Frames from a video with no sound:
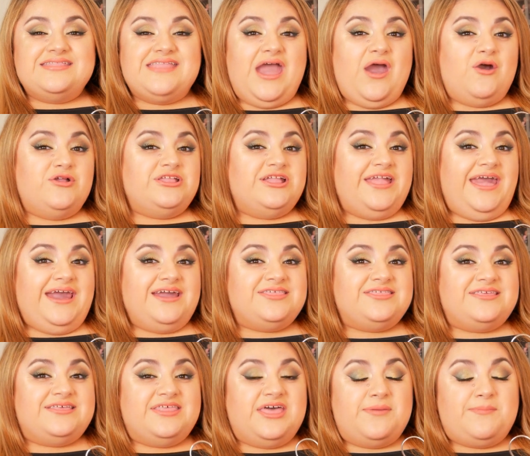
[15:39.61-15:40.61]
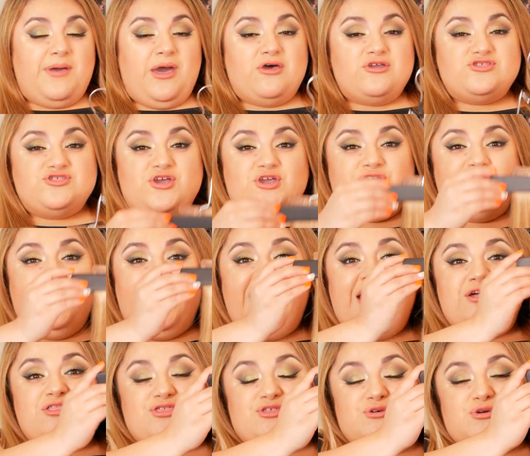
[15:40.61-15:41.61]
Now in the next clip, I'll show you
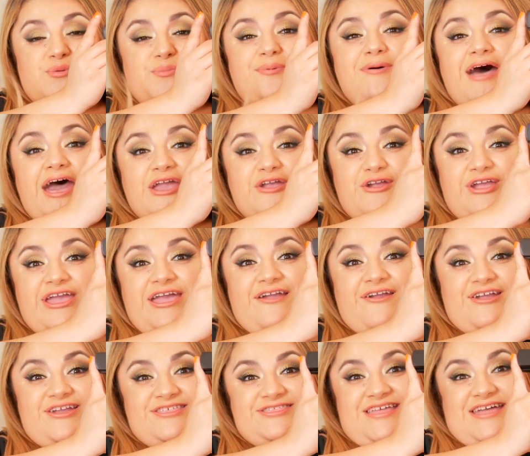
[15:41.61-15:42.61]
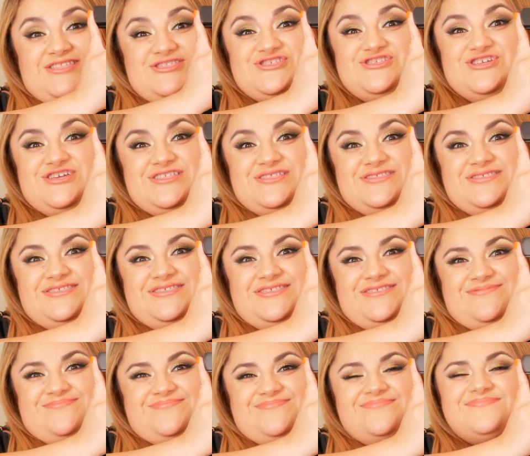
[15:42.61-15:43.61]
how to apply your hair
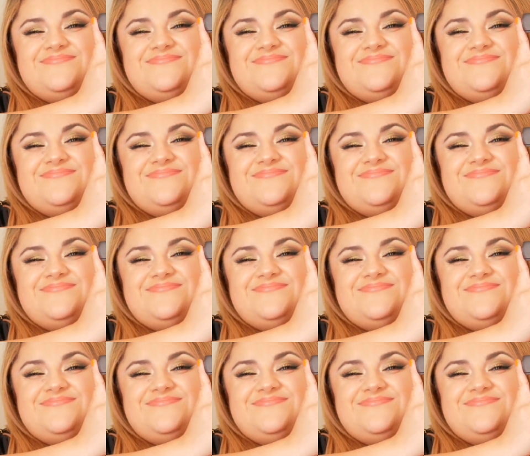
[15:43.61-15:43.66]
extensions.